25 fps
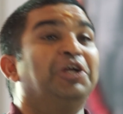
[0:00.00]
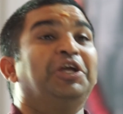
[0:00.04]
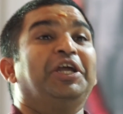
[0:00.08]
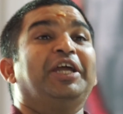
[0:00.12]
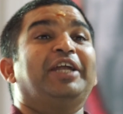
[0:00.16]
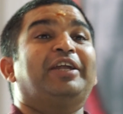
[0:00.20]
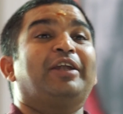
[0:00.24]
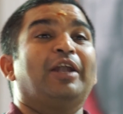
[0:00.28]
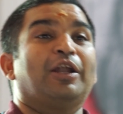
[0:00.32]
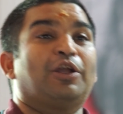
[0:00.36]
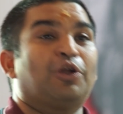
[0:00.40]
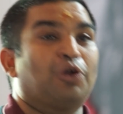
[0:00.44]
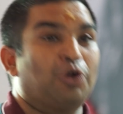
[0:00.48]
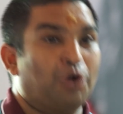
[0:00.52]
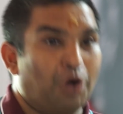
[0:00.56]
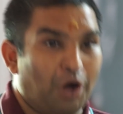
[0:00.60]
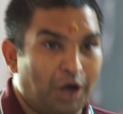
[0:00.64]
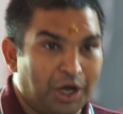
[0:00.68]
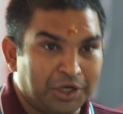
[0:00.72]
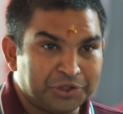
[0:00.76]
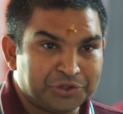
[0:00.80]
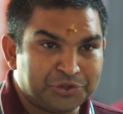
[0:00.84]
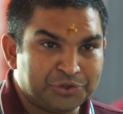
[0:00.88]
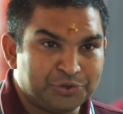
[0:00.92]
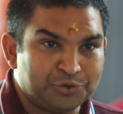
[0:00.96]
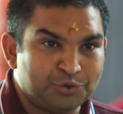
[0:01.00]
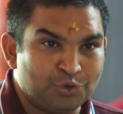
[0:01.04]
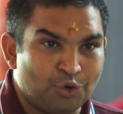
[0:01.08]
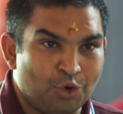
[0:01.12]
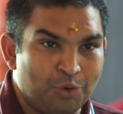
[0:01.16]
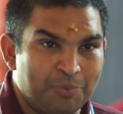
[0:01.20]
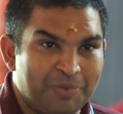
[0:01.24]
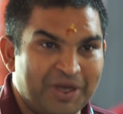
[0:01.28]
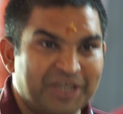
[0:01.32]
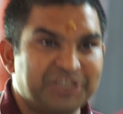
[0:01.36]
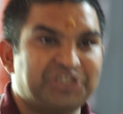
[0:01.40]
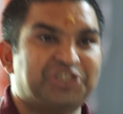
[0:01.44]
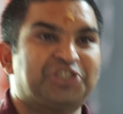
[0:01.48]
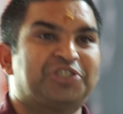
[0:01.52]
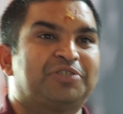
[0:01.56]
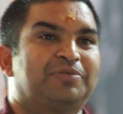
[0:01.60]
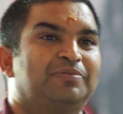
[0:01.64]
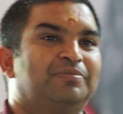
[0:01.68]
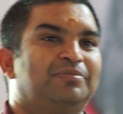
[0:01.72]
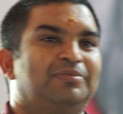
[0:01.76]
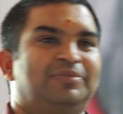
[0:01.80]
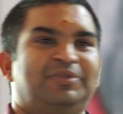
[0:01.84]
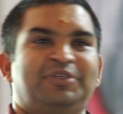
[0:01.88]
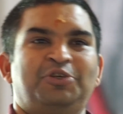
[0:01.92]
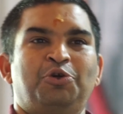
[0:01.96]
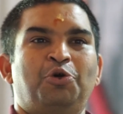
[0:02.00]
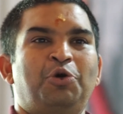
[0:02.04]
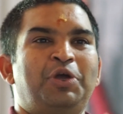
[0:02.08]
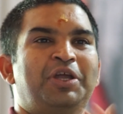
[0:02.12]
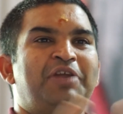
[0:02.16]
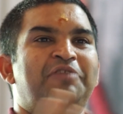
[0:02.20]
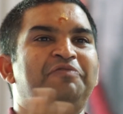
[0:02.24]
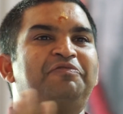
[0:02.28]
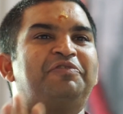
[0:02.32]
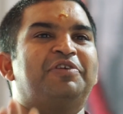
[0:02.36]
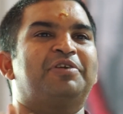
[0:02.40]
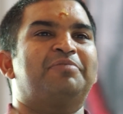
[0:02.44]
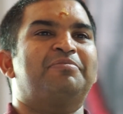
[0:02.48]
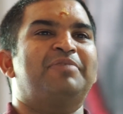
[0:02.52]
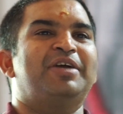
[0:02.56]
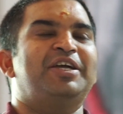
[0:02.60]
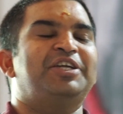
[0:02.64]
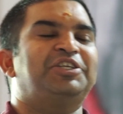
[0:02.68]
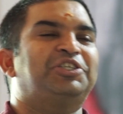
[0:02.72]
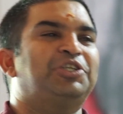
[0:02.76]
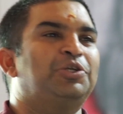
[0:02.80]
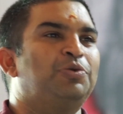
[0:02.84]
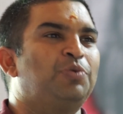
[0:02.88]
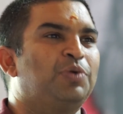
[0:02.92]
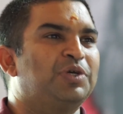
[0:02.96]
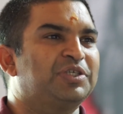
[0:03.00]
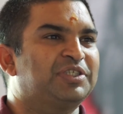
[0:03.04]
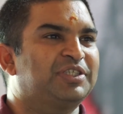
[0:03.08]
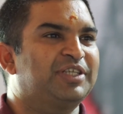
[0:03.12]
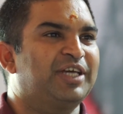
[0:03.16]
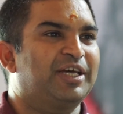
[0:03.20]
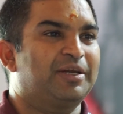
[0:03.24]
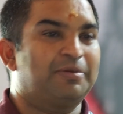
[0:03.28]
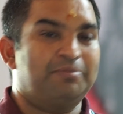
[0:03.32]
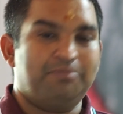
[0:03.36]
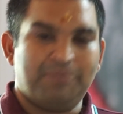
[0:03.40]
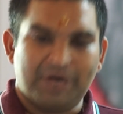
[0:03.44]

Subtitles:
It will cost so much. No information was there.